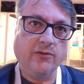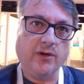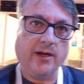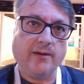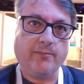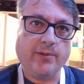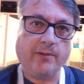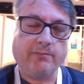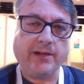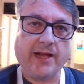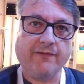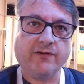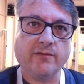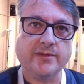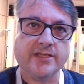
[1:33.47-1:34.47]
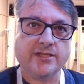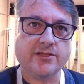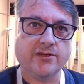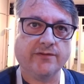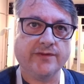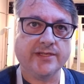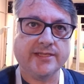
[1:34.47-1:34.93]
uh, platform as a
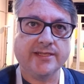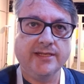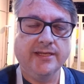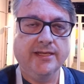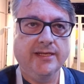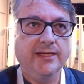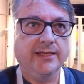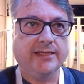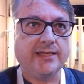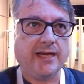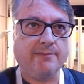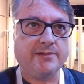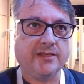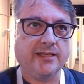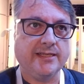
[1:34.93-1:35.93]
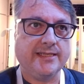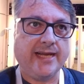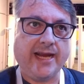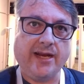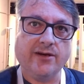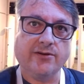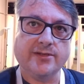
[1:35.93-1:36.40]
service types of
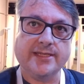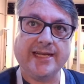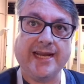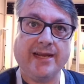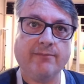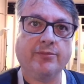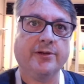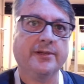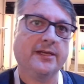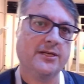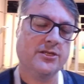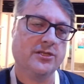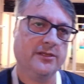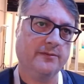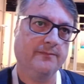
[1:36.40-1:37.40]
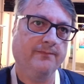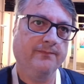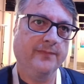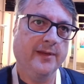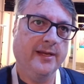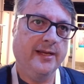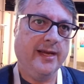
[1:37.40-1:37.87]
containers in production,
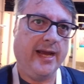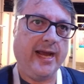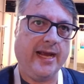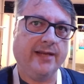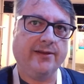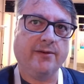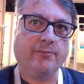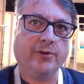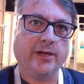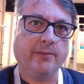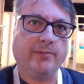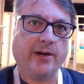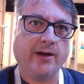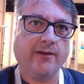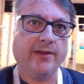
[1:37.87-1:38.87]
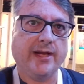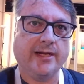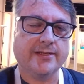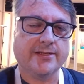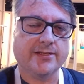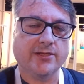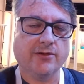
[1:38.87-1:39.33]
and they're pretty proud of
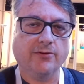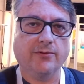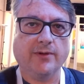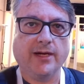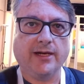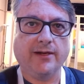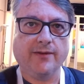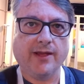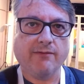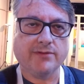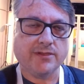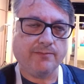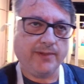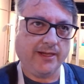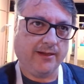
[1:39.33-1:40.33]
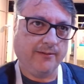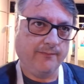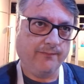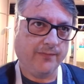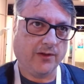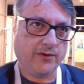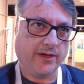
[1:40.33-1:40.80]
that. So uh, that was a big
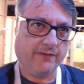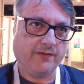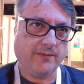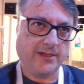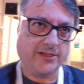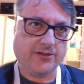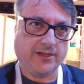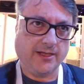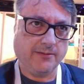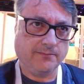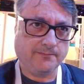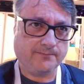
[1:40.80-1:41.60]
learning from yesterday.